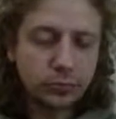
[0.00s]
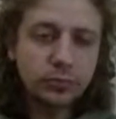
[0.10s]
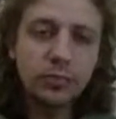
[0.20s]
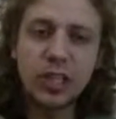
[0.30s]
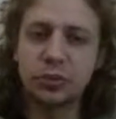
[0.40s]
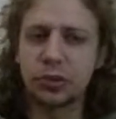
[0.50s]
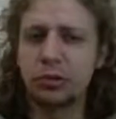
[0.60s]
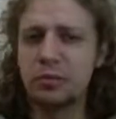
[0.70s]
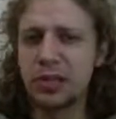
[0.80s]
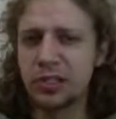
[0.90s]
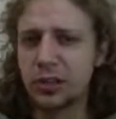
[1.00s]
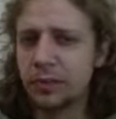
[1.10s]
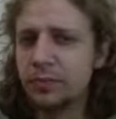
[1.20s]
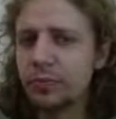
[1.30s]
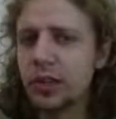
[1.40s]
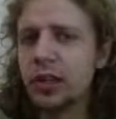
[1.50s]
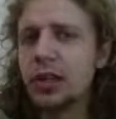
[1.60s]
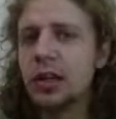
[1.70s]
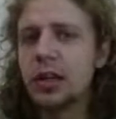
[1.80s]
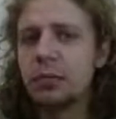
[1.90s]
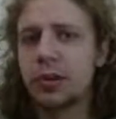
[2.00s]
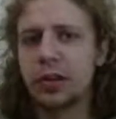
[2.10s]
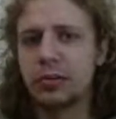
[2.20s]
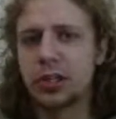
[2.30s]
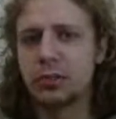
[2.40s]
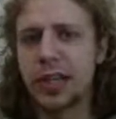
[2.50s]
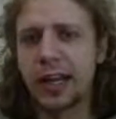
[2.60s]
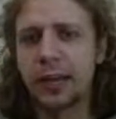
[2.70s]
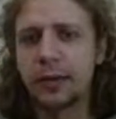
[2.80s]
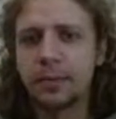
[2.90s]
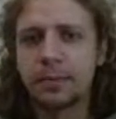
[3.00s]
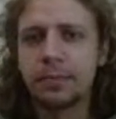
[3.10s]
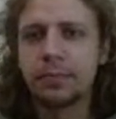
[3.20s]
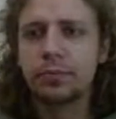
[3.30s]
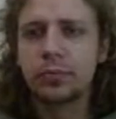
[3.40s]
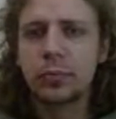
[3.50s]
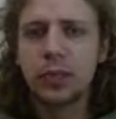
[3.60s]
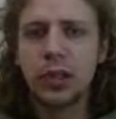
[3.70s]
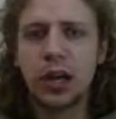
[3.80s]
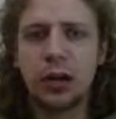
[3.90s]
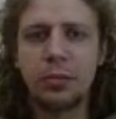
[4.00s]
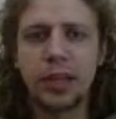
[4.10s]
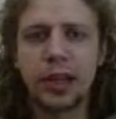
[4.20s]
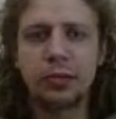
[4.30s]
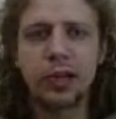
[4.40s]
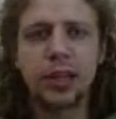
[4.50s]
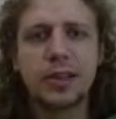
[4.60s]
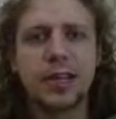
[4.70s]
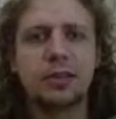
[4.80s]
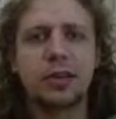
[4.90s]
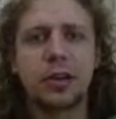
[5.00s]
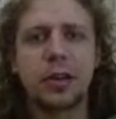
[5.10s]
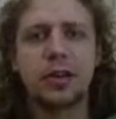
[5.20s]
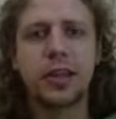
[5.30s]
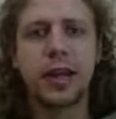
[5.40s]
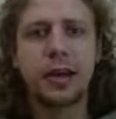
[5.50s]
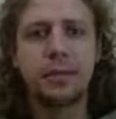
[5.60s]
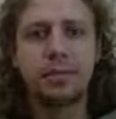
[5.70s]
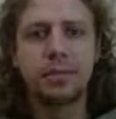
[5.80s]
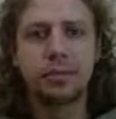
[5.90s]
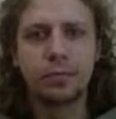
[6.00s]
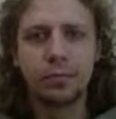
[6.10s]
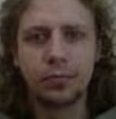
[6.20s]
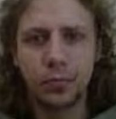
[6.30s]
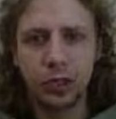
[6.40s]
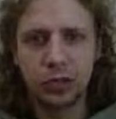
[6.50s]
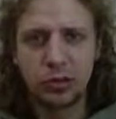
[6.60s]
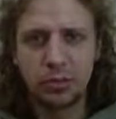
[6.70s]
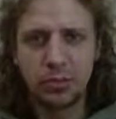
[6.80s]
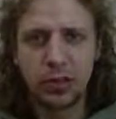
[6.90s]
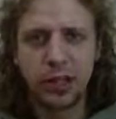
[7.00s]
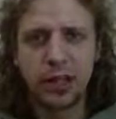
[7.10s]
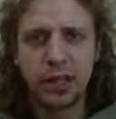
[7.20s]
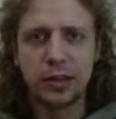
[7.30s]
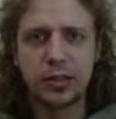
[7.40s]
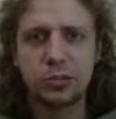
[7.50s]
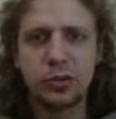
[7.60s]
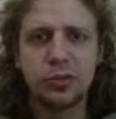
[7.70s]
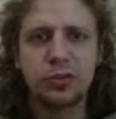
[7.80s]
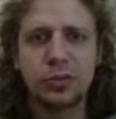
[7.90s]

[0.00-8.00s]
is with queen b2. But your bishop's hanging. But then I realized after I thought that you can play this move